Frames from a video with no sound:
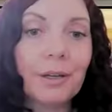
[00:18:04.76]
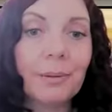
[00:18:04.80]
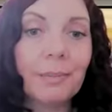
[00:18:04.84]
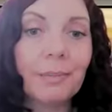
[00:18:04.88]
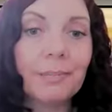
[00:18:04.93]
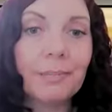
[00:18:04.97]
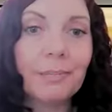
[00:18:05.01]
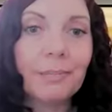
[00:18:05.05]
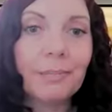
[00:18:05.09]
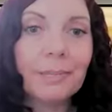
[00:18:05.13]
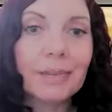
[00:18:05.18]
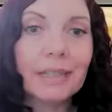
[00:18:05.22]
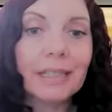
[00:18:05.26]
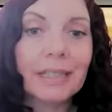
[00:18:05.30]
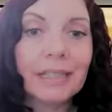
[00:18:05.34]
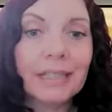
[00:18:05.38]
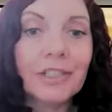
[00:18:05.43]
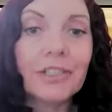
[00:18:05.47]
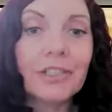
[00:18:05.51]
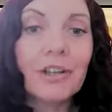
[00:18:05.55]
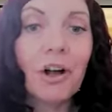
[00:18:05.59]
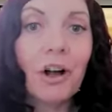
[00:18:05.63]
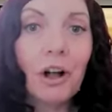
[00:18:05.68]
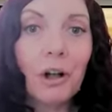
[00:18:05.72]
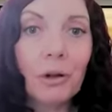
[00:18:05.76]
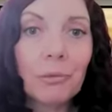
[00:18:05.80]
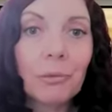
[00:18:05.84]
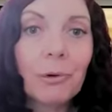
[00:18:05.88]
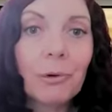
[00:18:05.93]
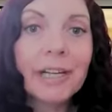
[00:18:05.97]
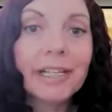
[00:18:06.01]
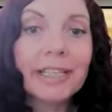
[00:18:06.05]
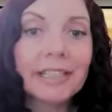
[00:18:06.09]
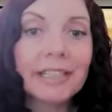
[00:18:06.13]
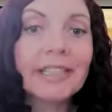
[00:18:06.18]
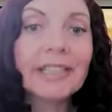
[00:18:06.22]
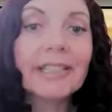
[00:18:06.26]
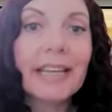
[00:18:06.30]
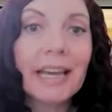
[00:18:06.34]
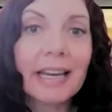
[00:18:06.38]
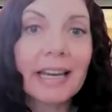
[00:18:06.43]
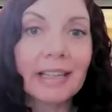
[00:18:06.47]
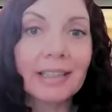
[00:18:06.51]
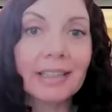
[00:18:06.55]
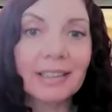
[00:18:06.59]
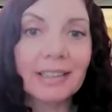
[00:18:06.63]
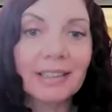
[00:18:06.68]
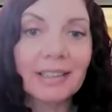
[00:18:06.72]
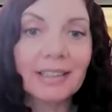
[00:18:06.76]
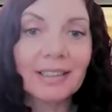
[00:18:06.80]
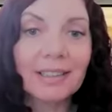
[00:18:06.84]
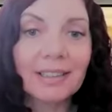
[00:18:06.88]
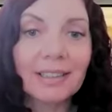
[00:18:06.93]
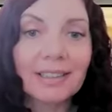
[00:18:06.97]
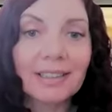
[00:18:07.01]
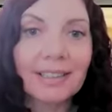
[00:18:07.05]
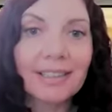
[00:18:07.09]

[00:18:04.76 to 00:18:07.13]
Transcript: a rhythm. It's already set